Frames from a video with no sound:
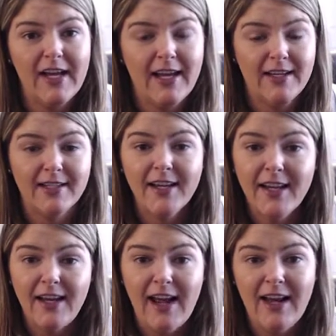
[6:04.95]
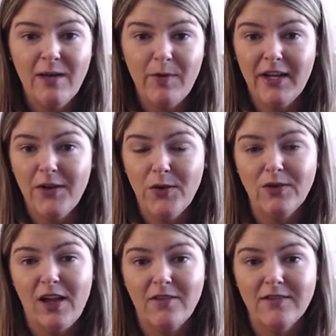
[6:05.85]
And anybody who
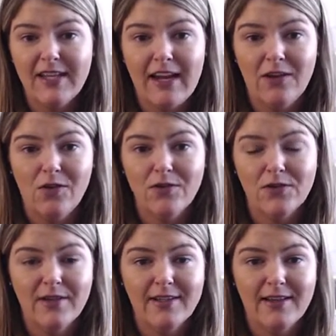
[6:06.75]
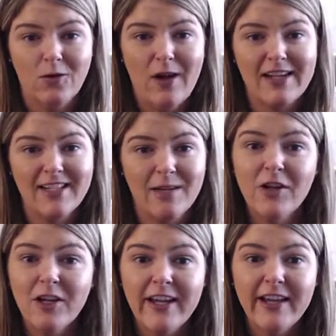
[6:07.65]
loves candles or is in the wax
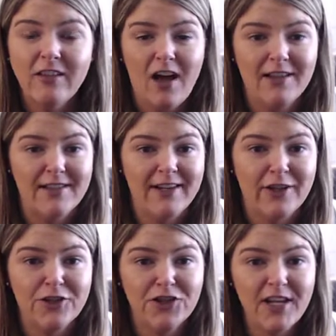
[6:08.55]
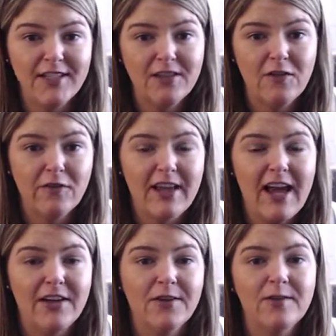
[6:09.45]
community lost their shit over
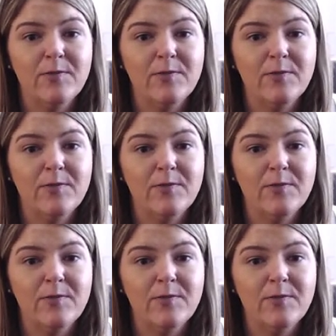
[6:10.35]
that news,